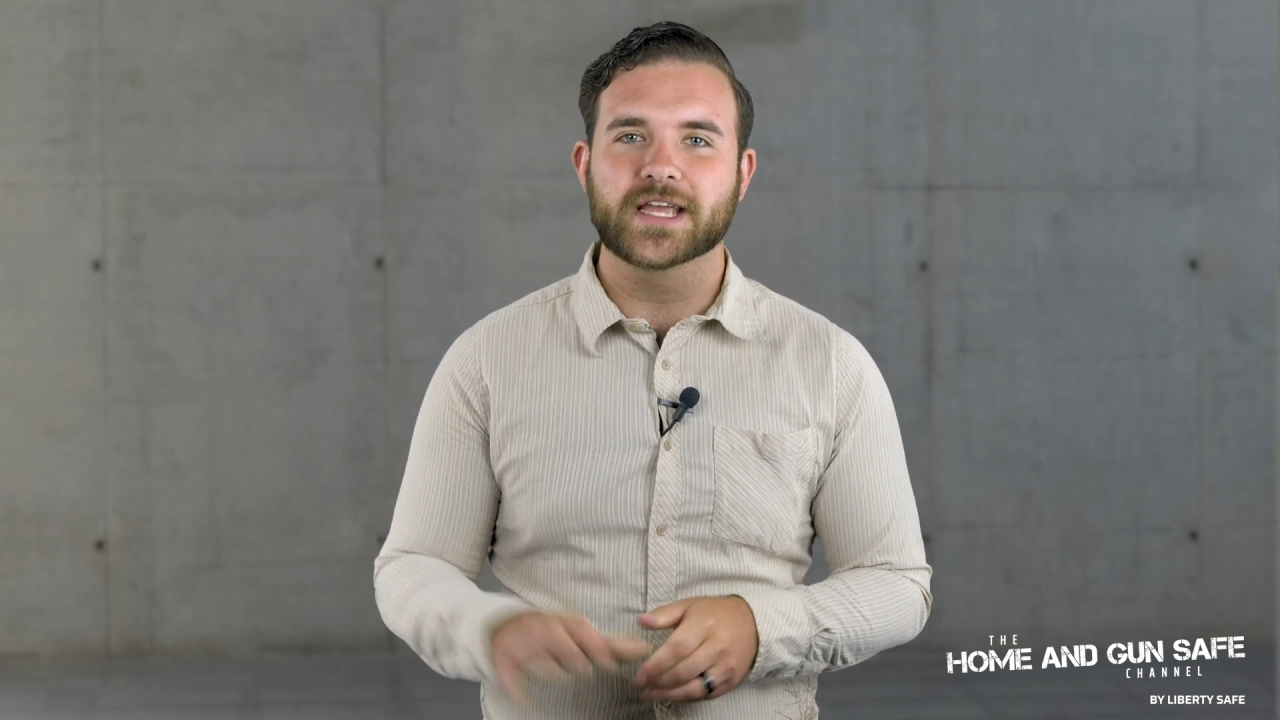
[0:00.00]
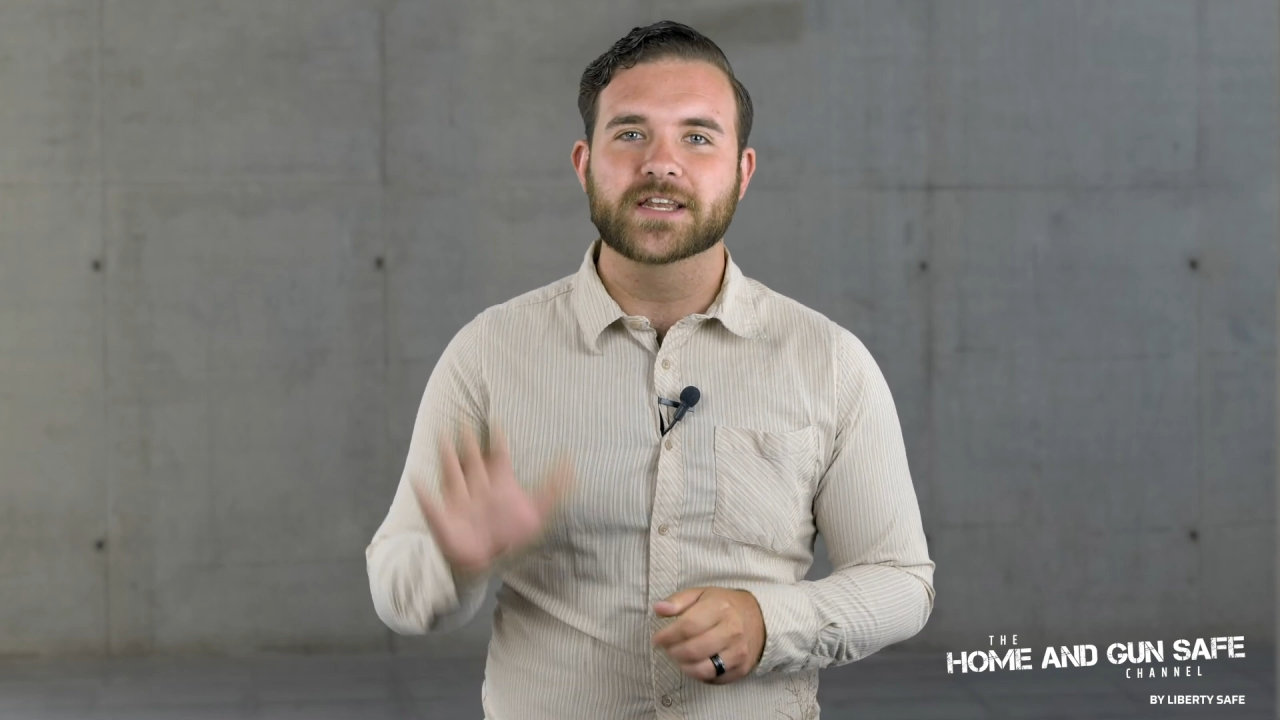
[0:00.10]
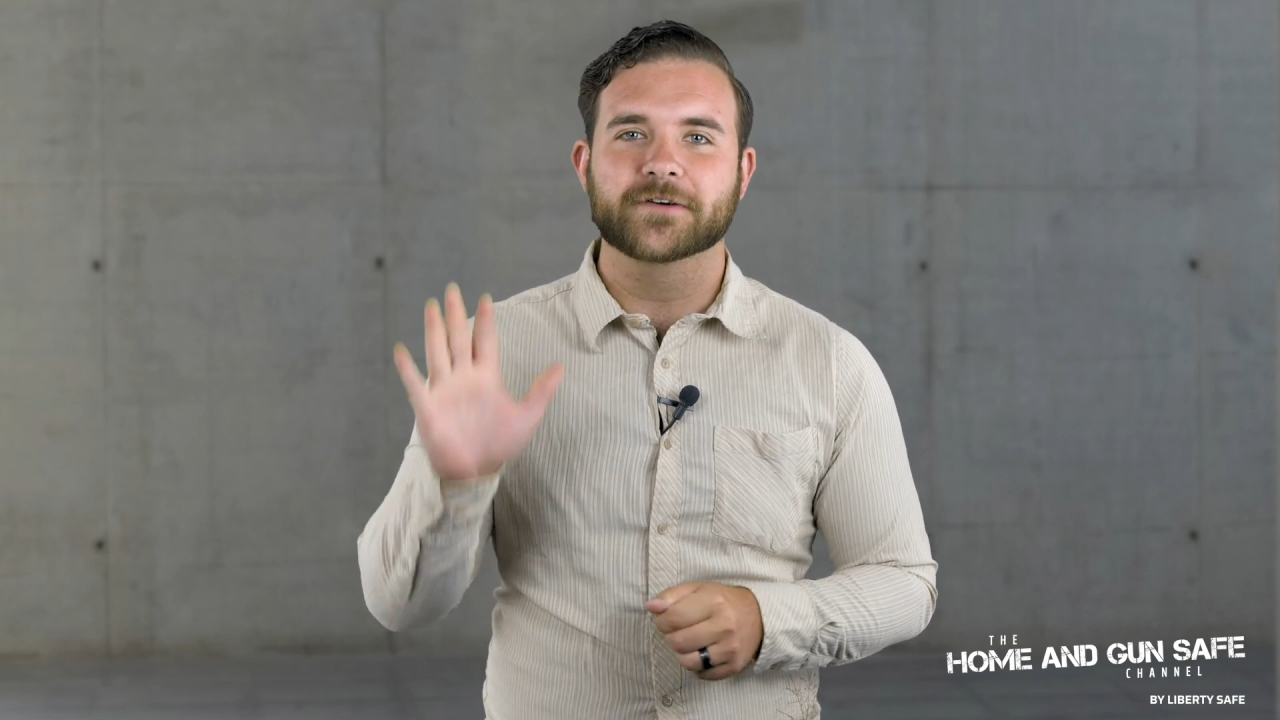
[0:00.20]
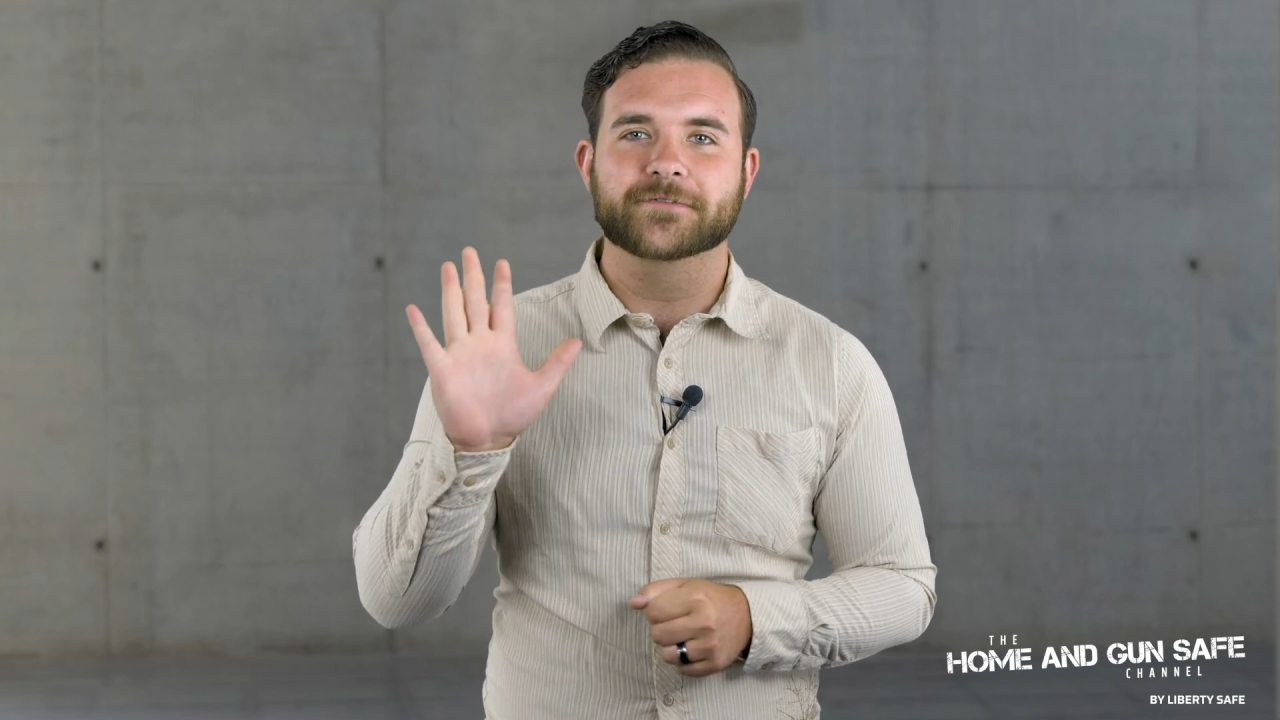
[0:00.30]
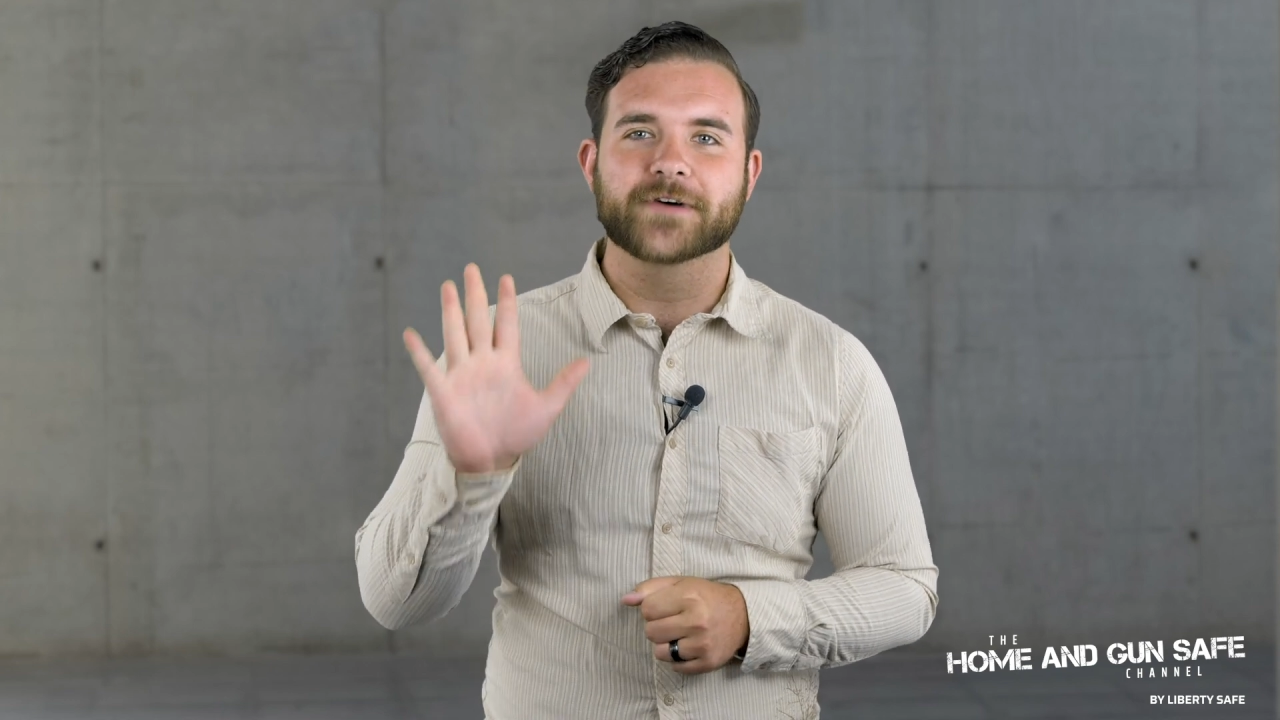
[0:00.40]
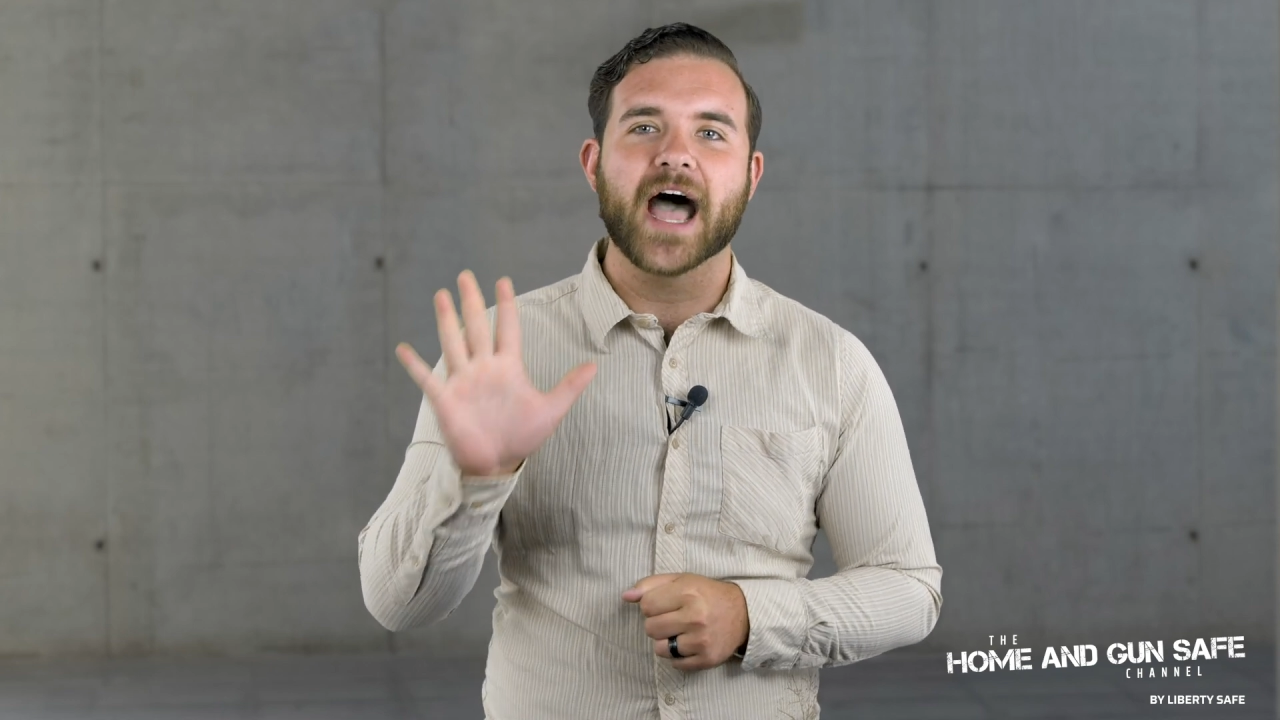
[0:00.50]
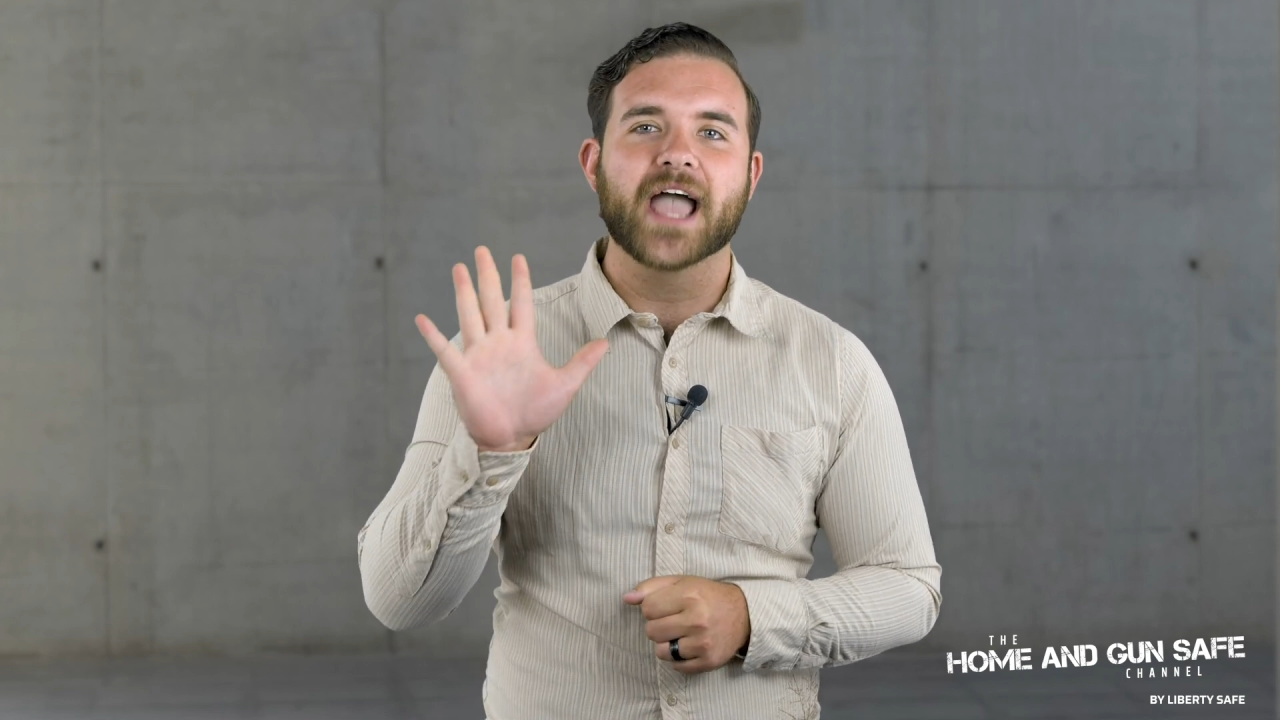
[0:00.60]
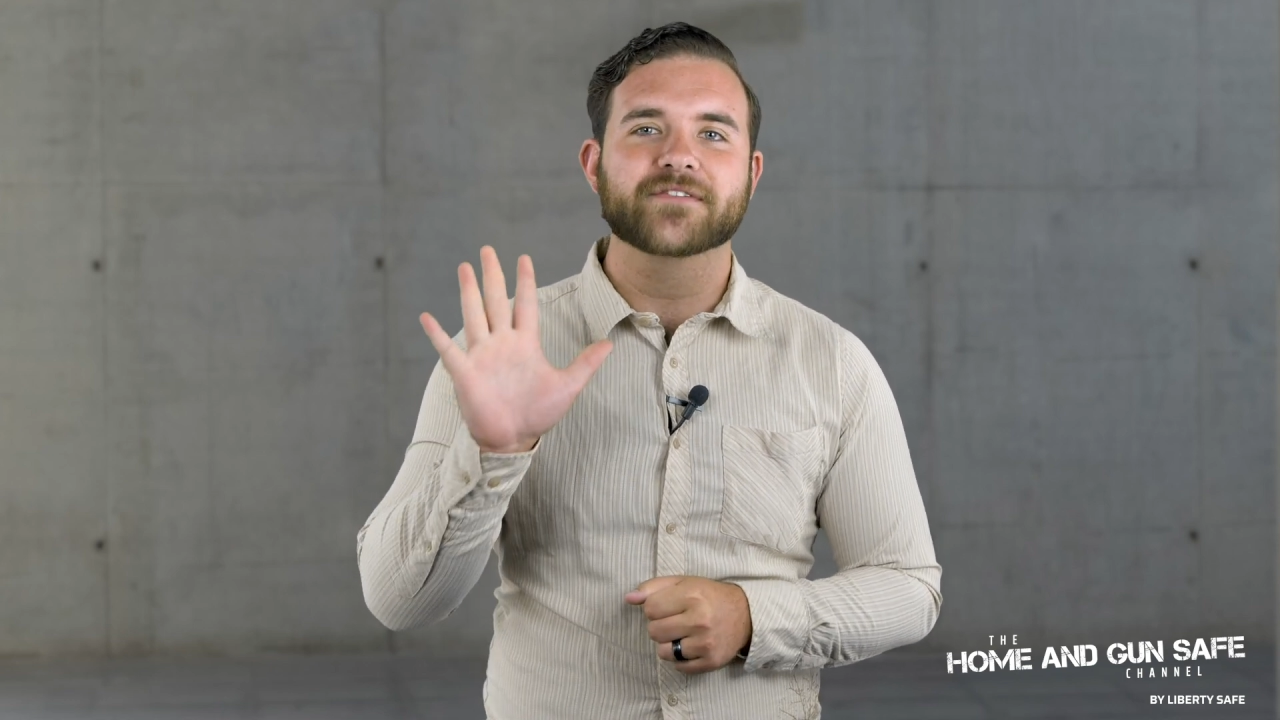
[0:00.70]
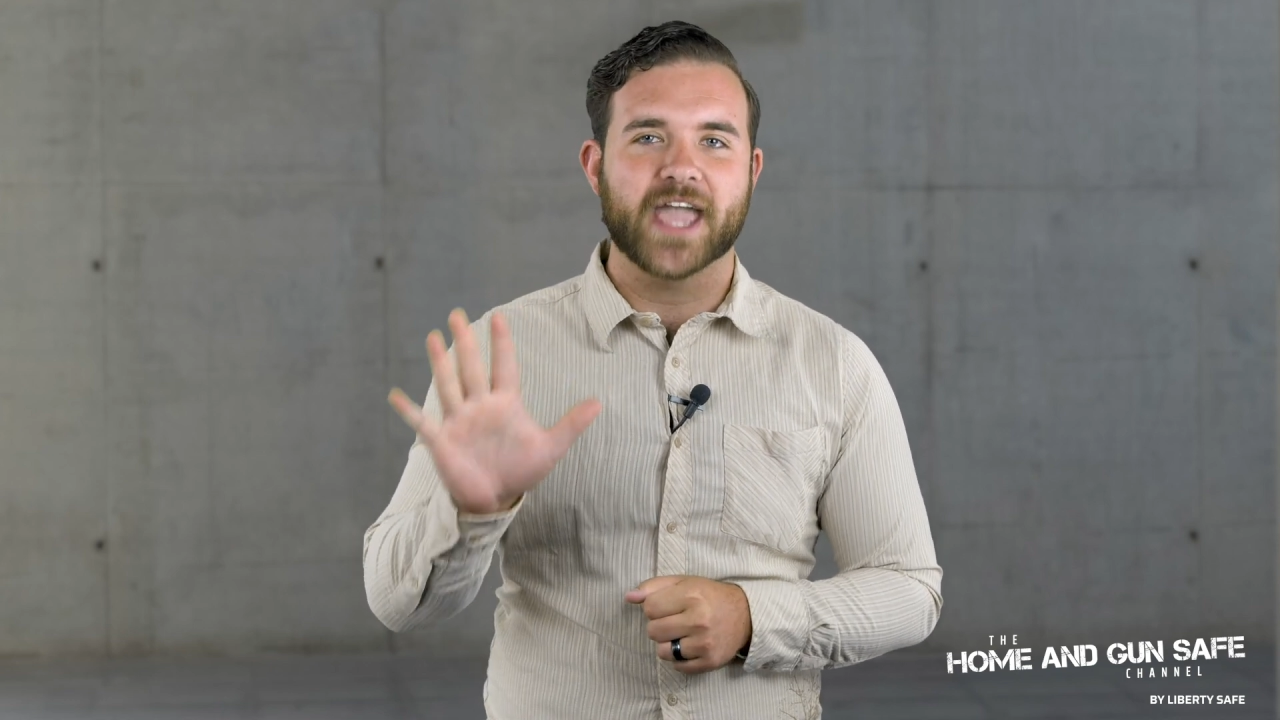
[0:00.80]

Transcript: into 5